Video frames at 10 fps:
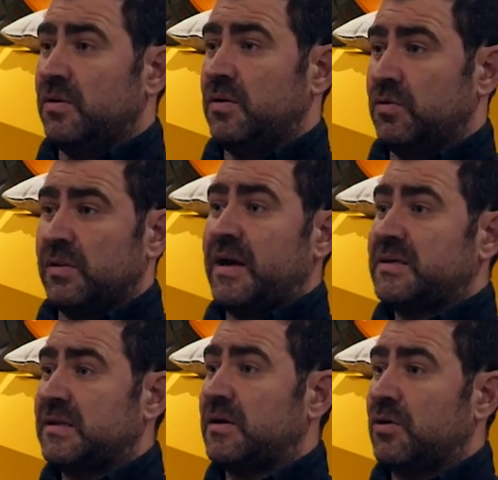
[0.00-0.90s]
a good
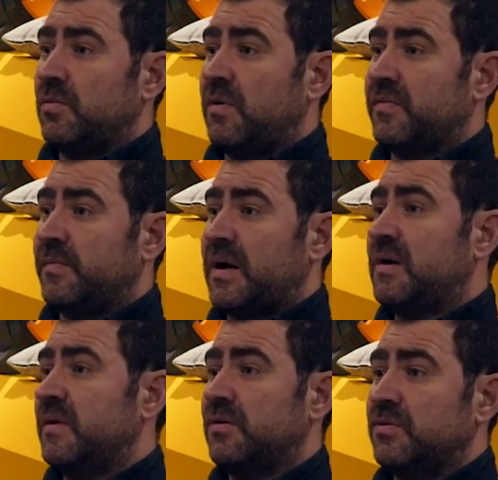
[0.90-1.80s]
legacy that could come off the back
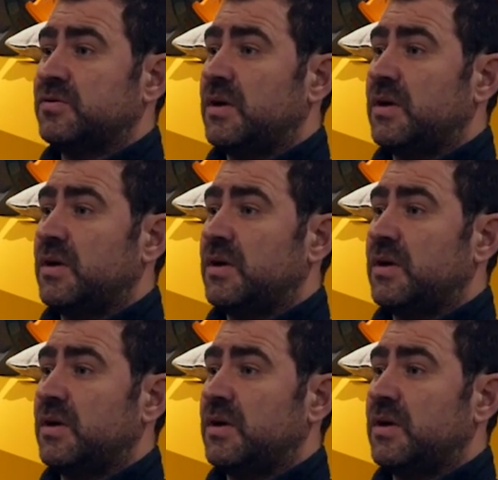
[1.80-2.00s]
of it, couldn't